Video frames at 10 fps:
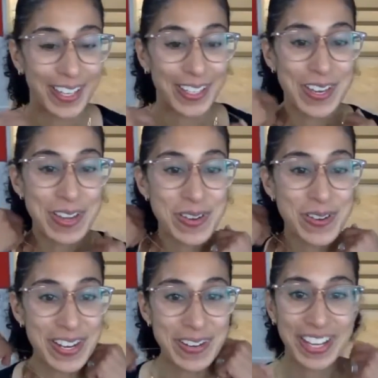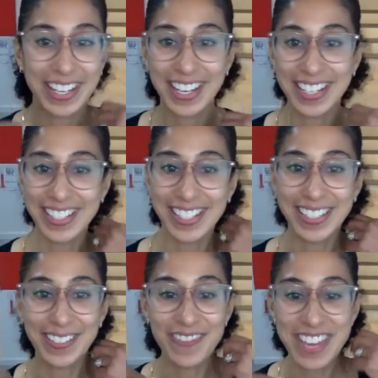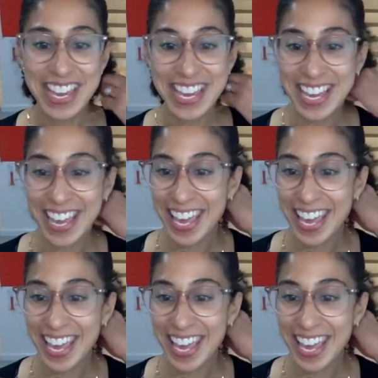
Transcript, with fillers: you and you can get a sense of me.